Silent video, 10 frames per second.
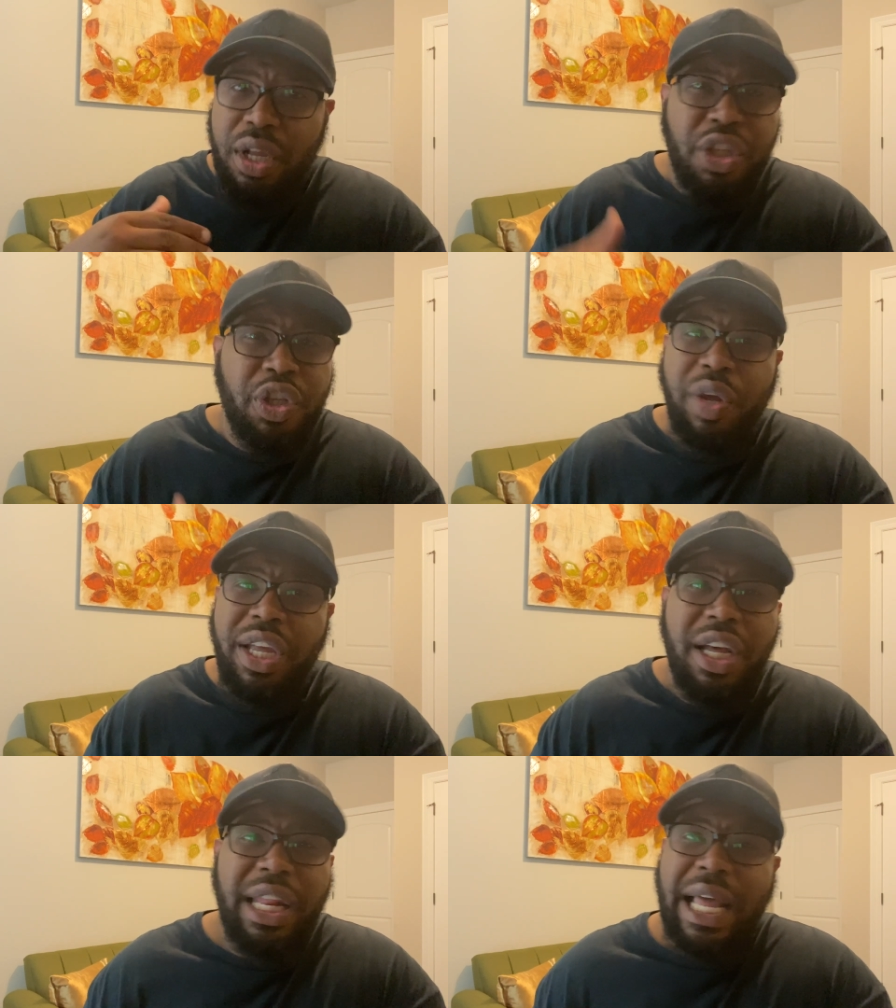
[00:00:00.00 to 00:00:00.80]
So
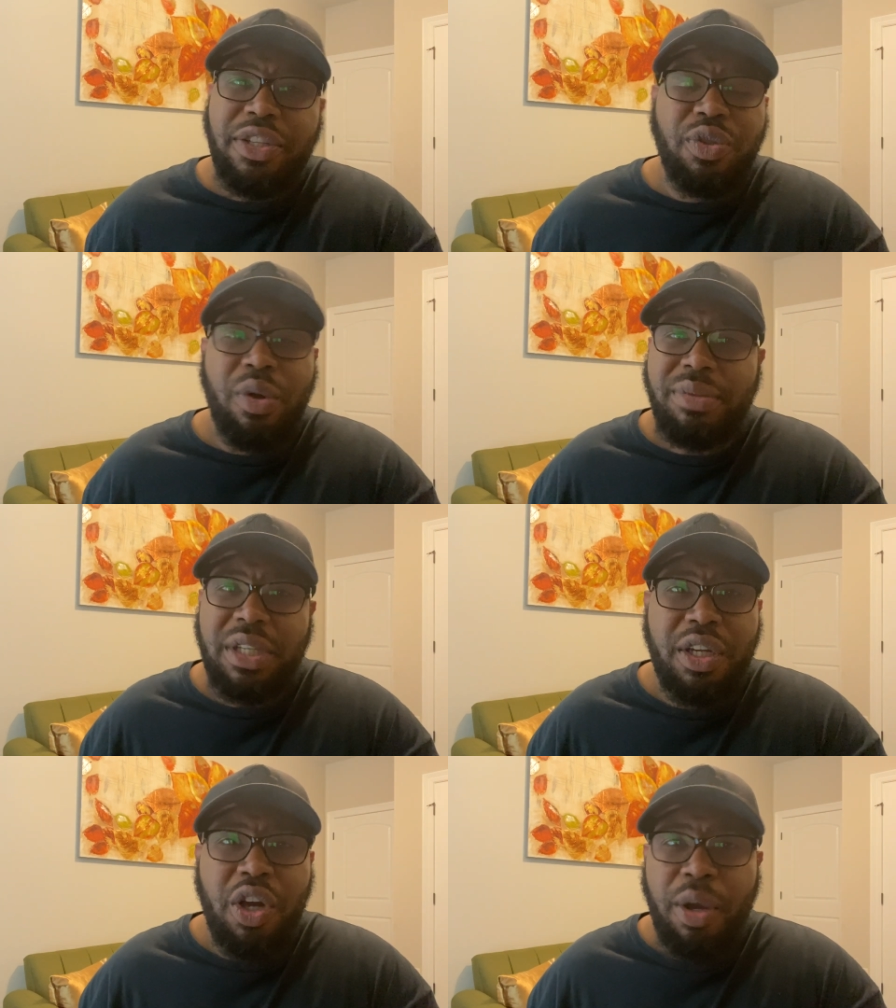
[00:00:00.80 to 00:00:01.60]
he'll allow storms to
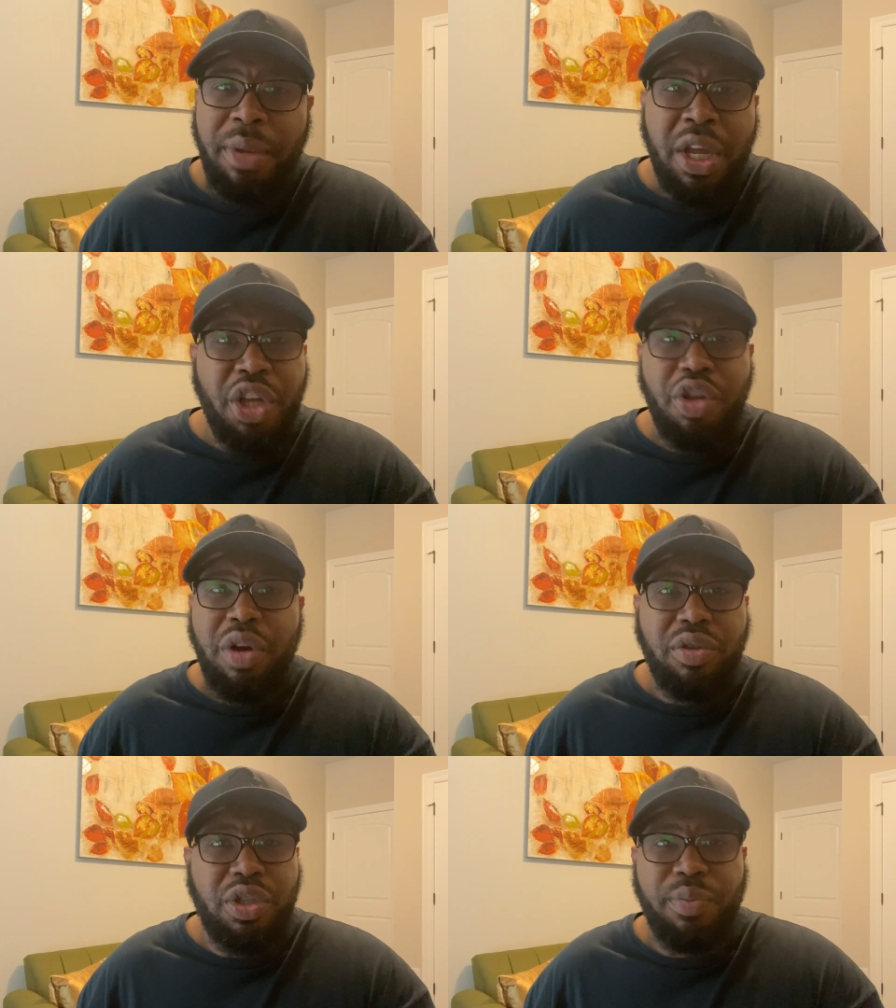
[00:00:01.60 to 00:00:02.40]
come, you
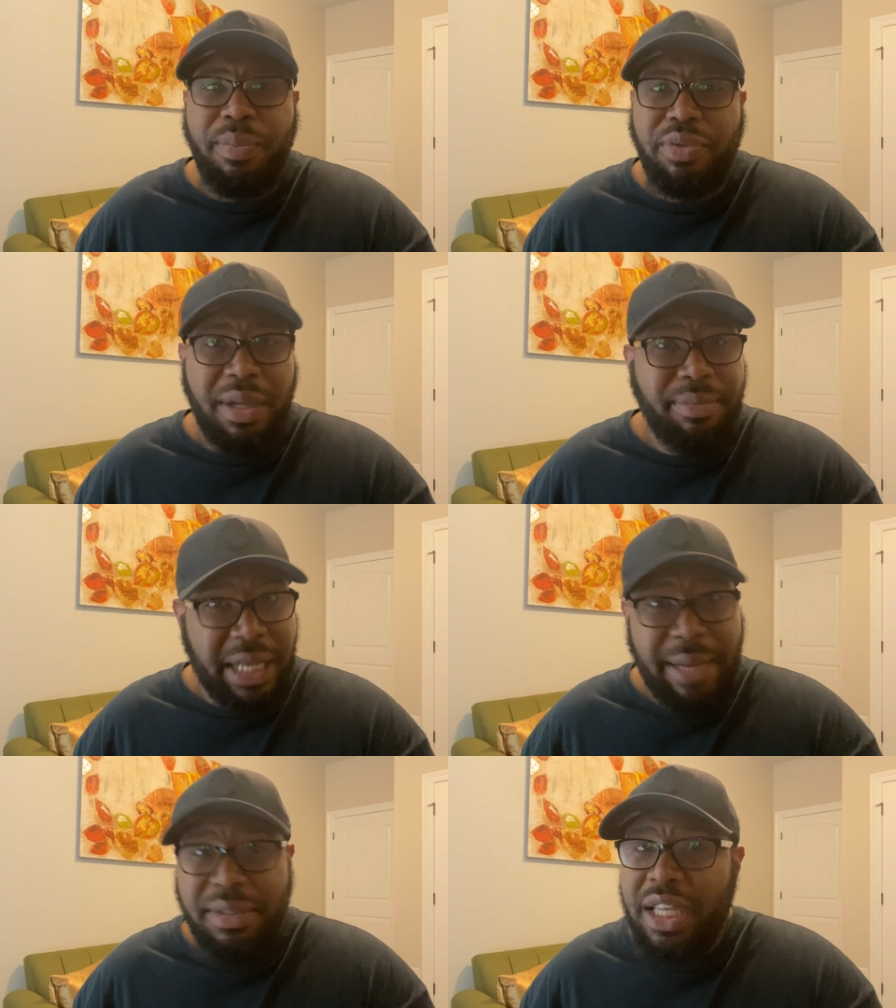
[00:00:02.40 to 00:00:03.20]
know, to
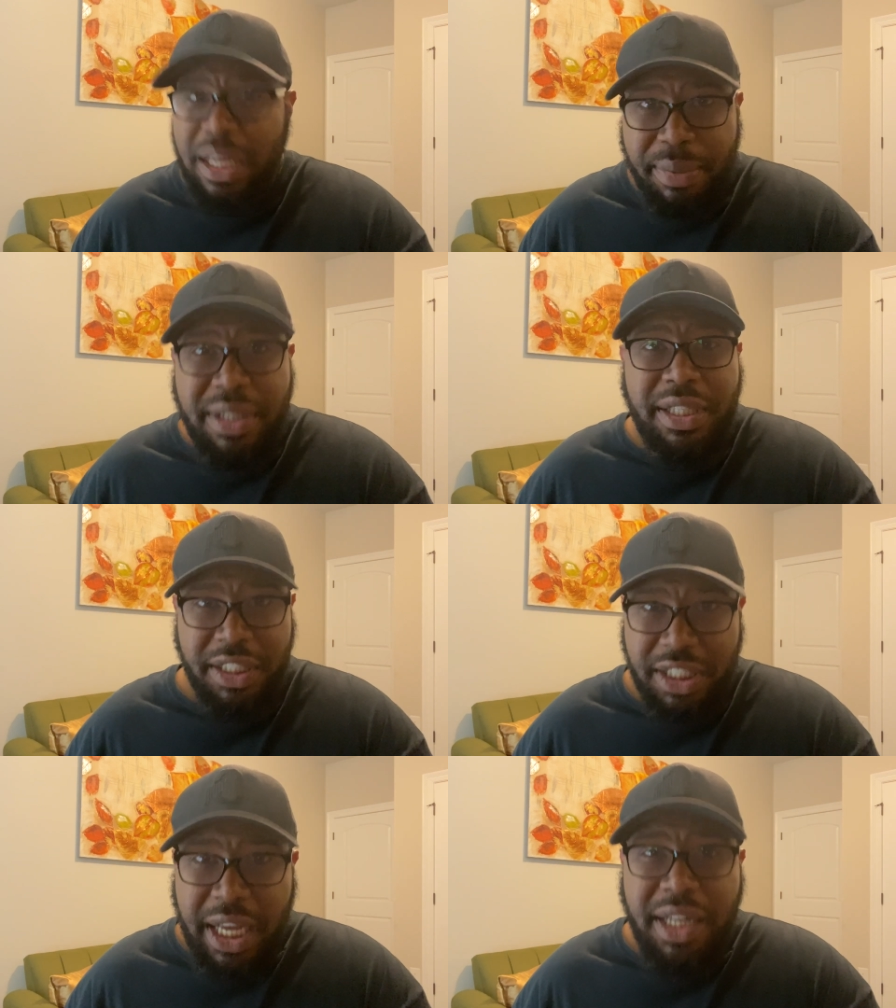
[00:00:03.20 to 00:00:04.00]
sometimes keep us in
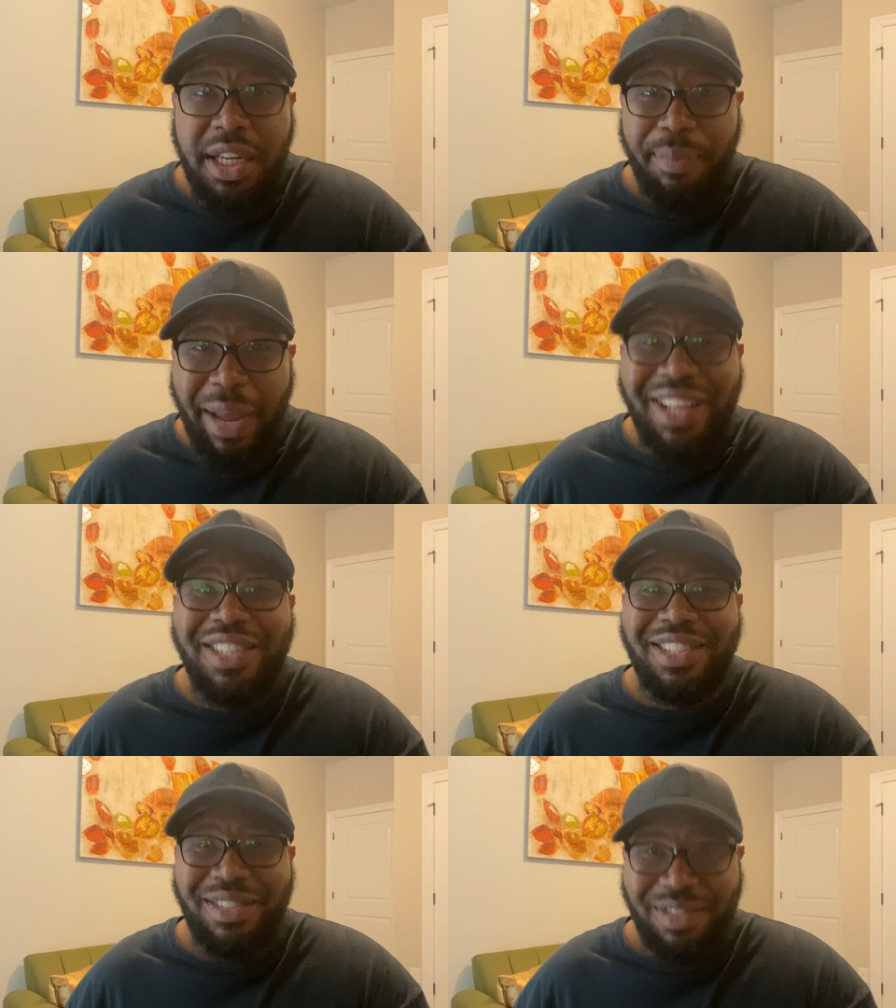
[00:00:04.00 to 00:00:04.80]
check, to make
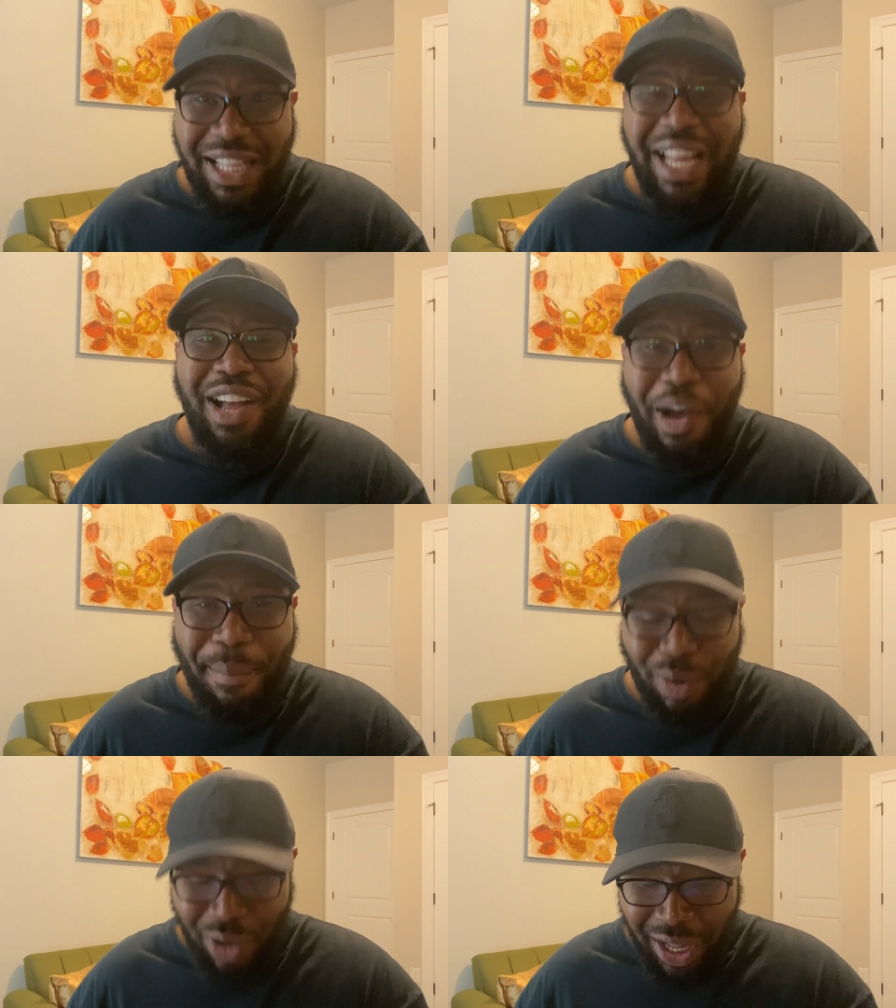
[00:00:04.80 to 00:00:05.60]
us stay
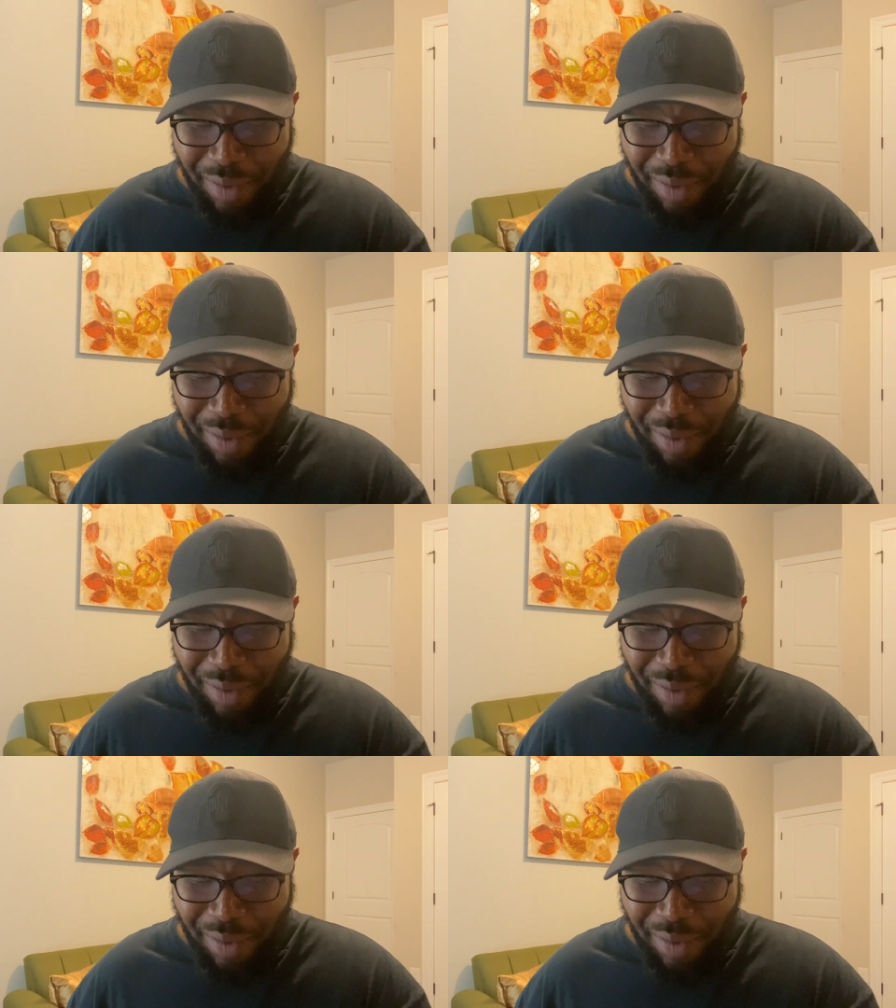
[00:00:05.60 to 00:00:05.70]
humble,